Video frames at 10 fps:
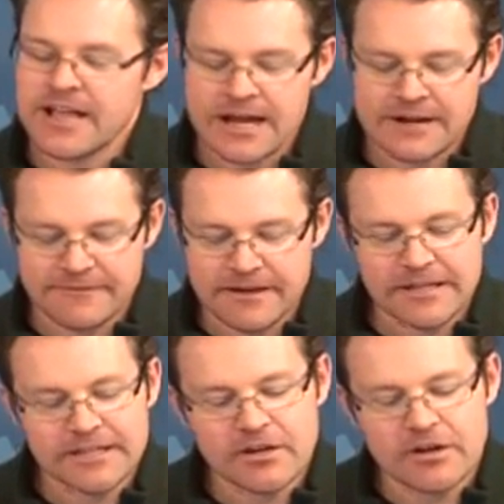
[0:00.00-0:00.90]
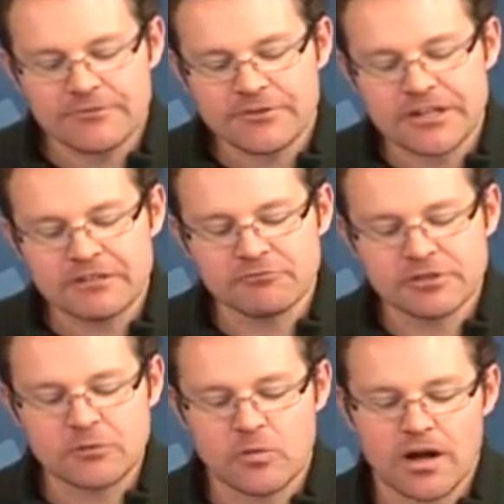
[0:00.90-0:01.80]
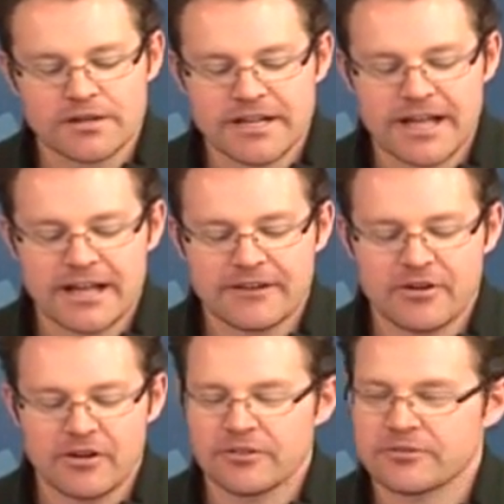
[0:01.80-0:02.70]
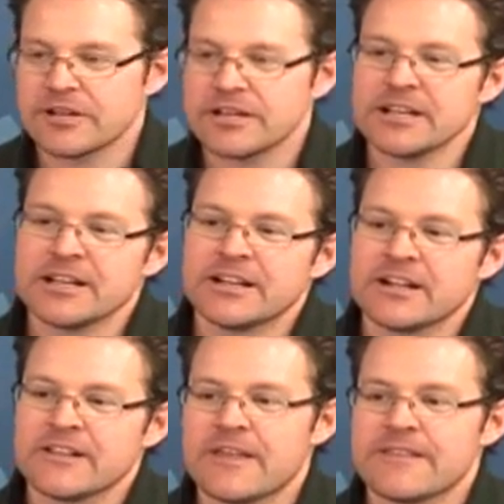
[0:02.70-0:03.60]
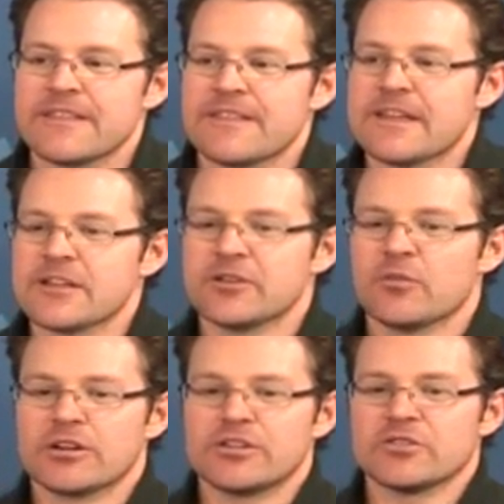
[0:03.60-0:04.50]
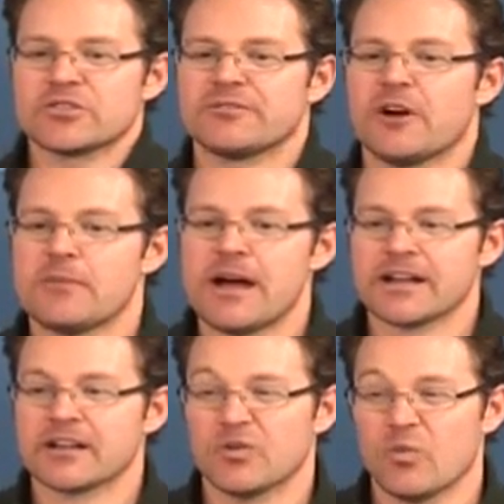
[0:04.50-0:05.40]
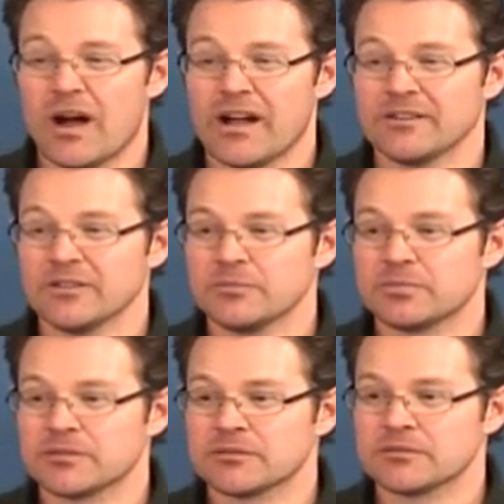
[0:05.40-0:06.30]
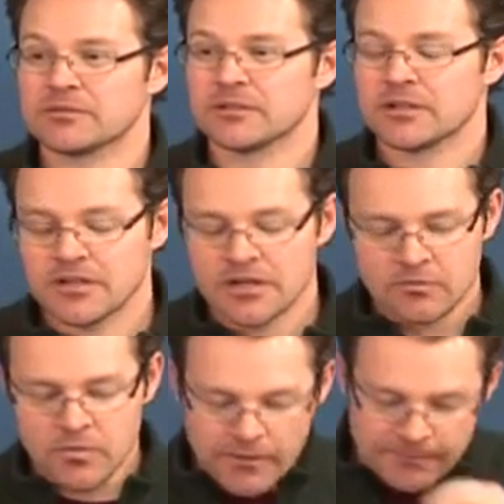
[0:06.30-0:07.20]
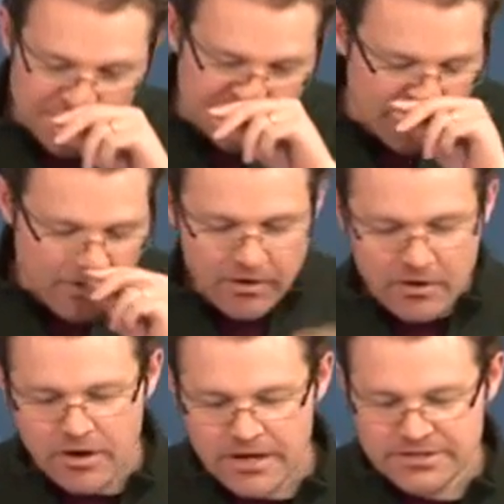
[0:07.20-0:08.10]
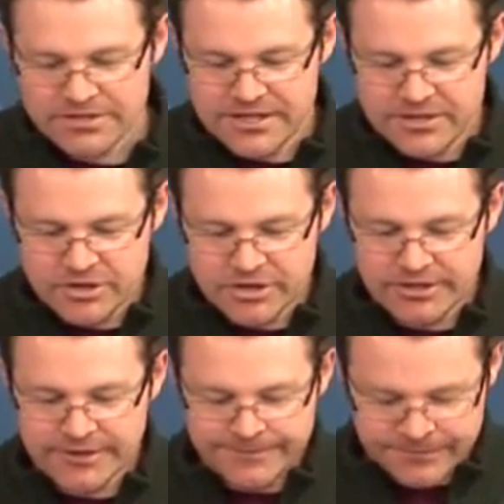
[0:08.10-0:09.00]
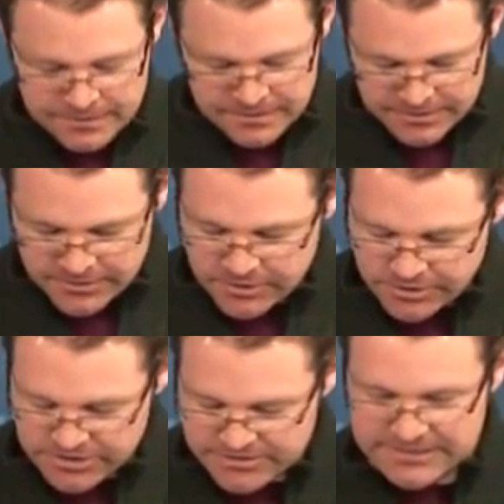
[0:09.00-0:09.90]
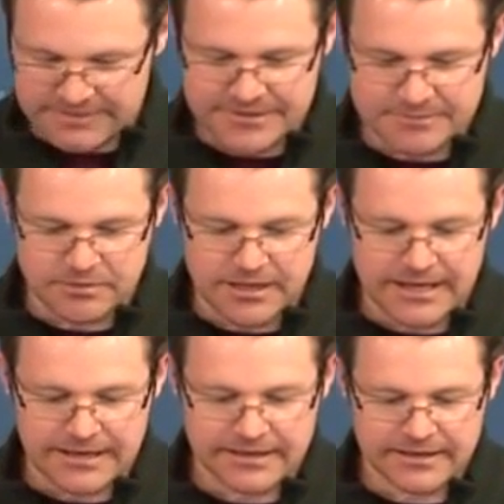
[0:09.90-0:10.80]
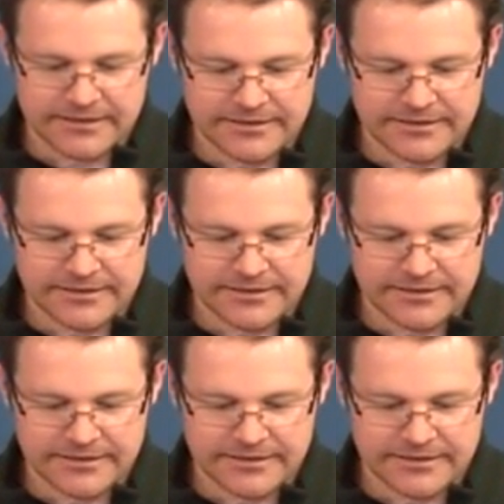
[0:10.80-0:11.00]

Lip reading: Yeah. And if you didn't really want to have all 3, then the thing you'd want to do is fall back on a while loop. Well, or I should say, you could just leave this blank.